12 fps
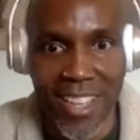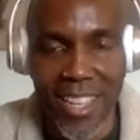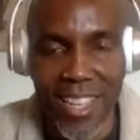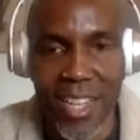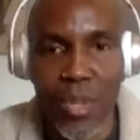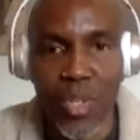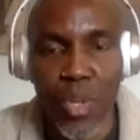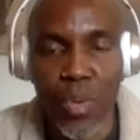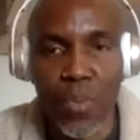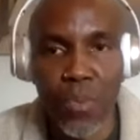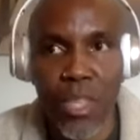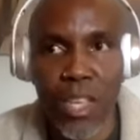you know,
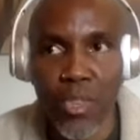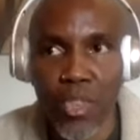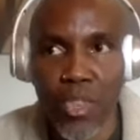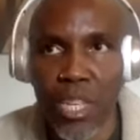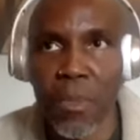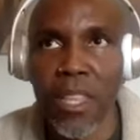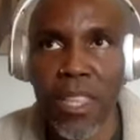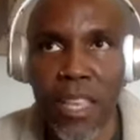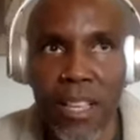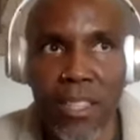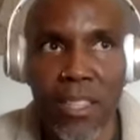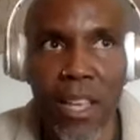so these are some of the
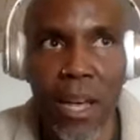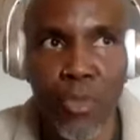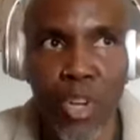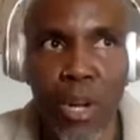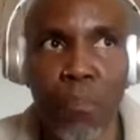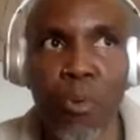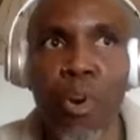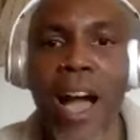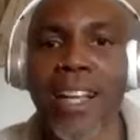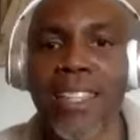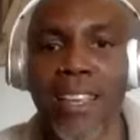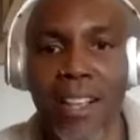things that I'm trying to
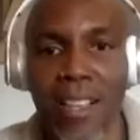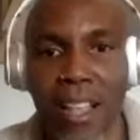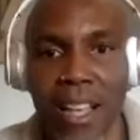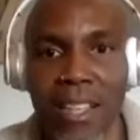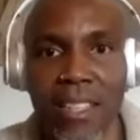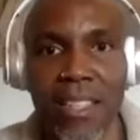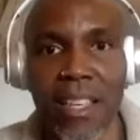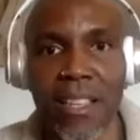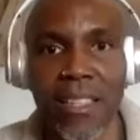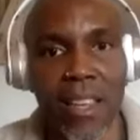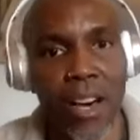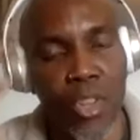practicalize,
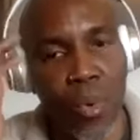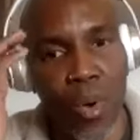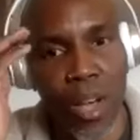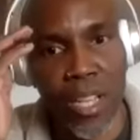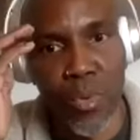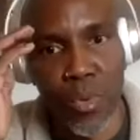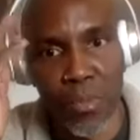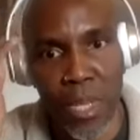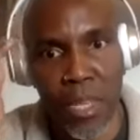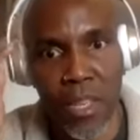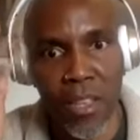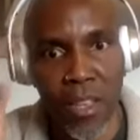things that otherwise would
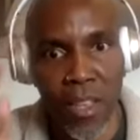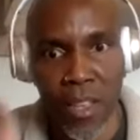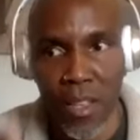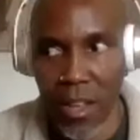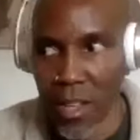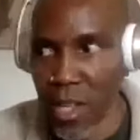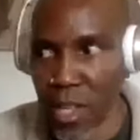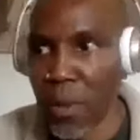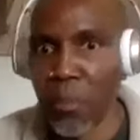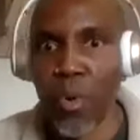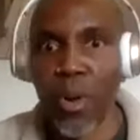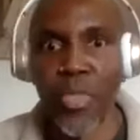be a little
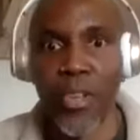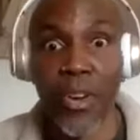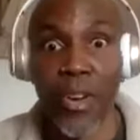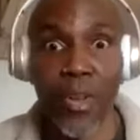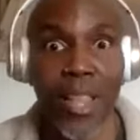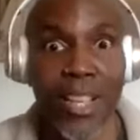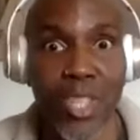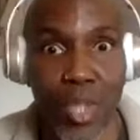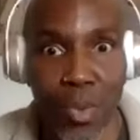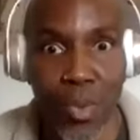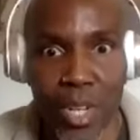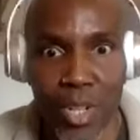bit more ethereal, like
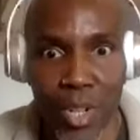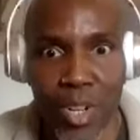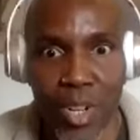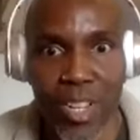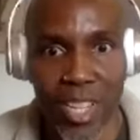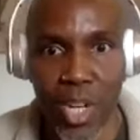surrender,